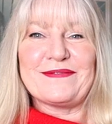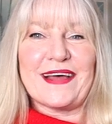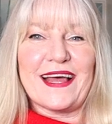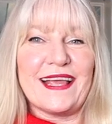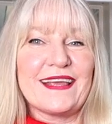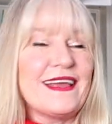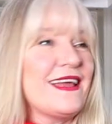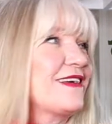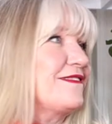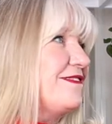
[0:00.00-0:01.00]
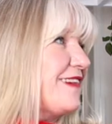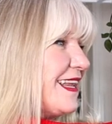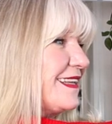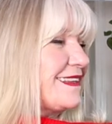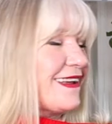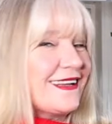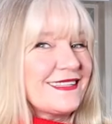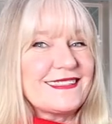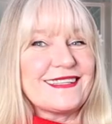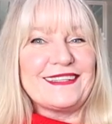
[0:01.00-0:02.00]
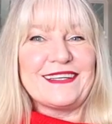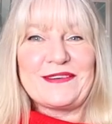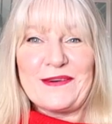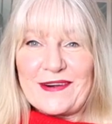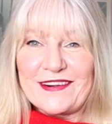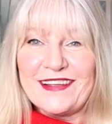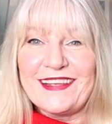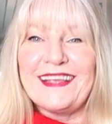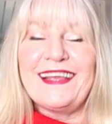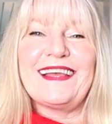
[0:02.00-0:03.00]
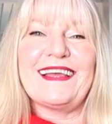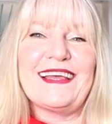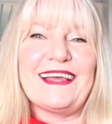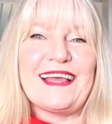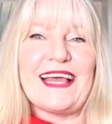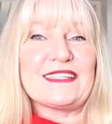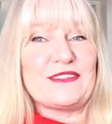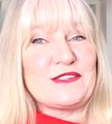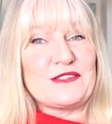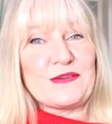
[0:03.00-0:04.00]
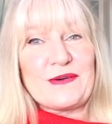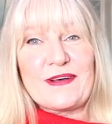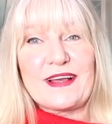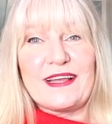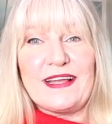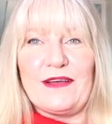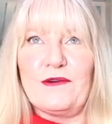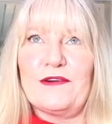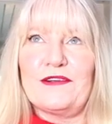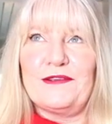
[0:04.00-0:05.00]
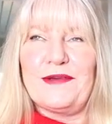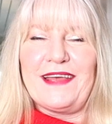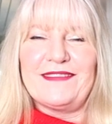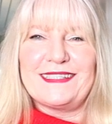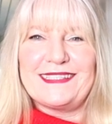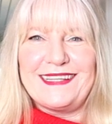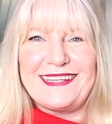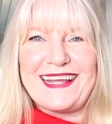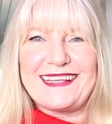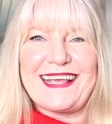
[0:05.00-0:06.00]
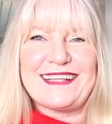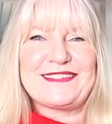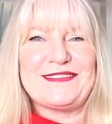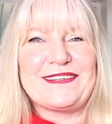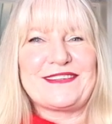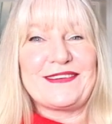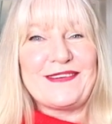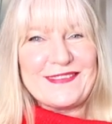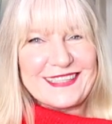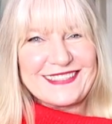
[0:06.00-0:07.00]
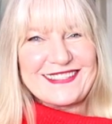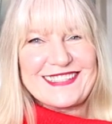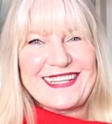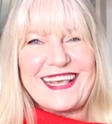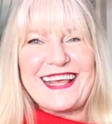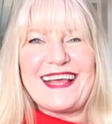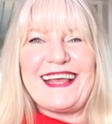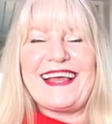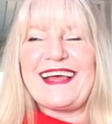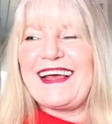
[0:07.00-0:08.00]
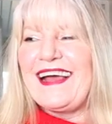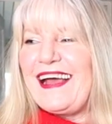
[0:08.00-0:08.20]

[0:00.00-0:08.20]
my Valentine's decor. Uh, as you saw, uh, or you haven't seen yet, as you are going to see, uh,